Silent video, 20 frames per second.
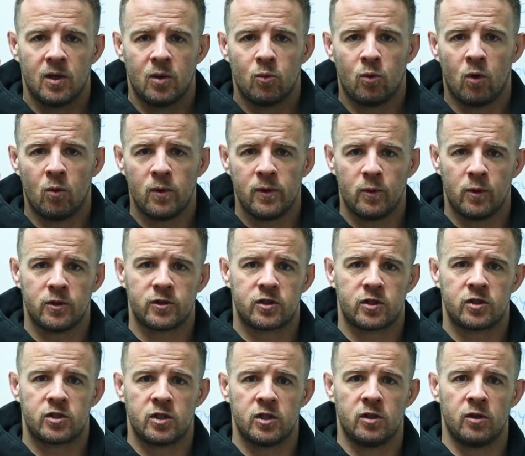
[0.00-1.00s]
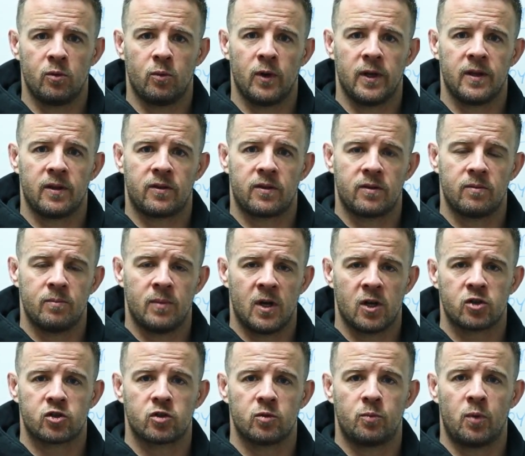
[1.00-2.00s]
What we want to do with
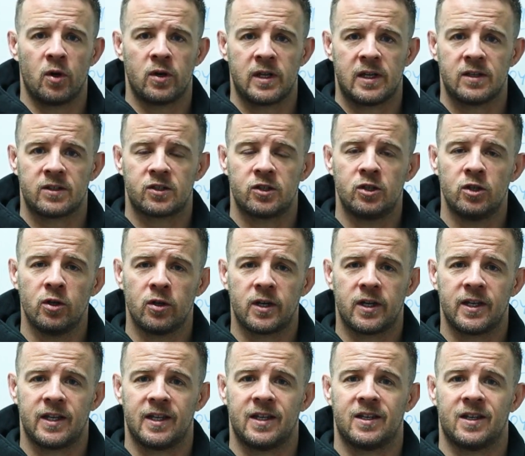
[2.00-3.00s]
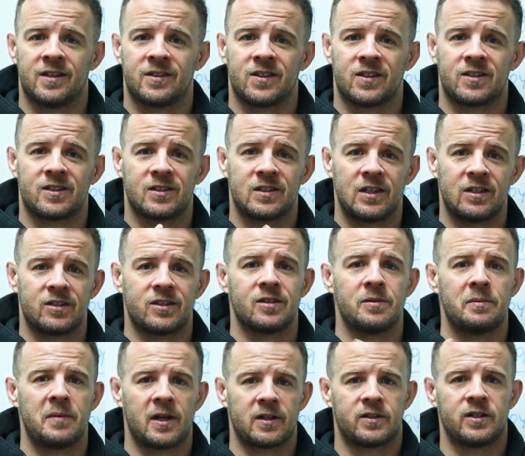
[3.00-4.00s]
MartialBody is look at it as a
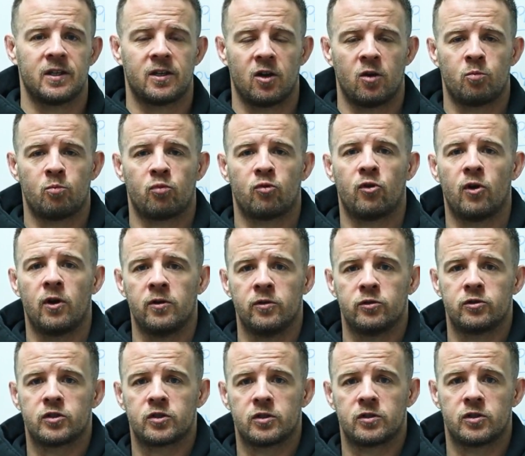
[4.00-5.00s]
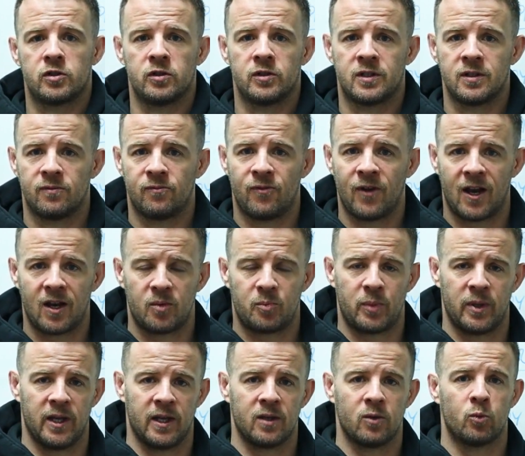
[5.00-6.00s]
systematic approach to
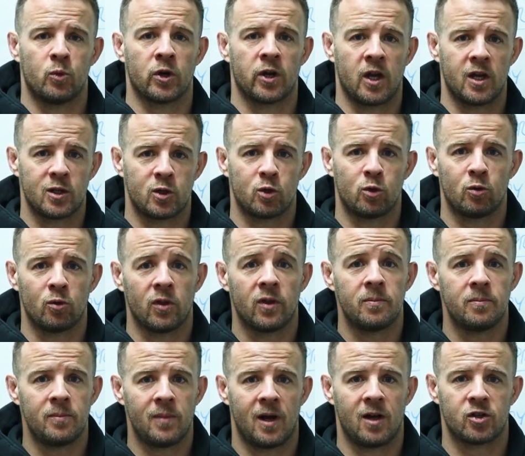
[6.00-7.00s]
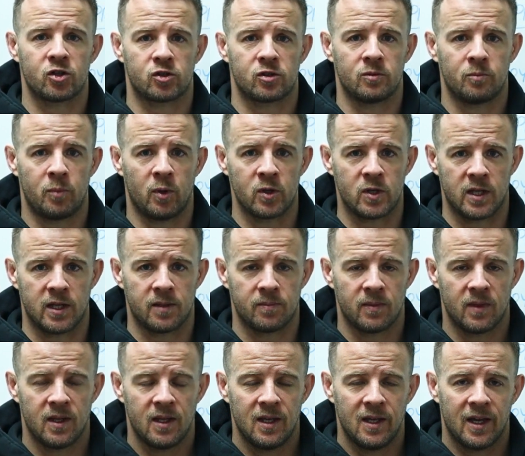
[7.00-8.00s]
developing what I call the MartialBody.
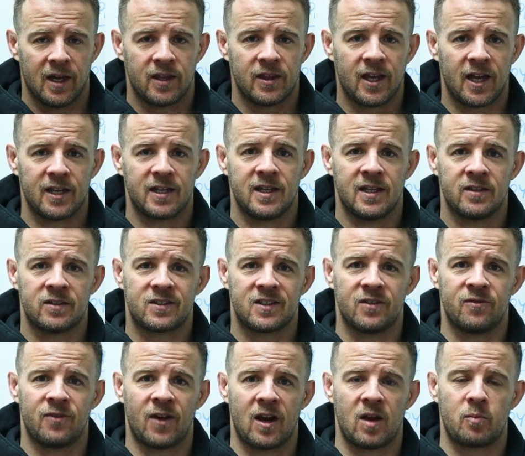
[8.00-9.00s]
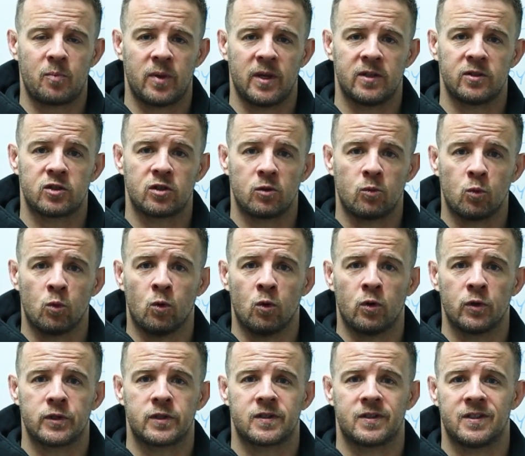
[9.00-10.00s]
And that is developing
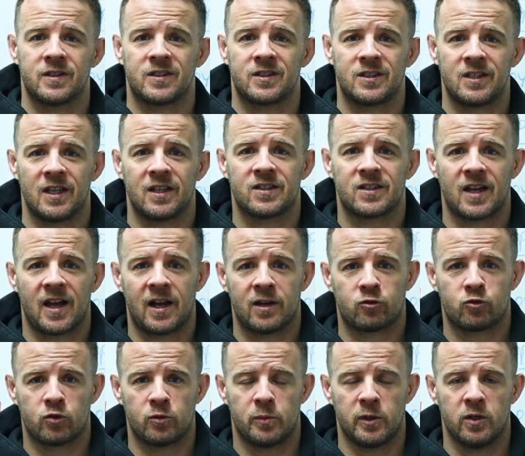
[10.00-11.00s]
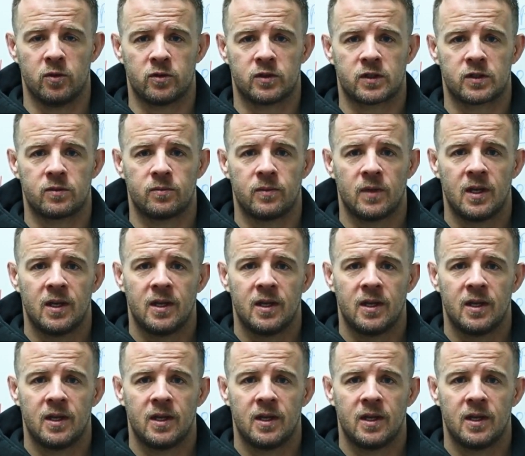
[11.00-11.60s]
towards the 6 attributes,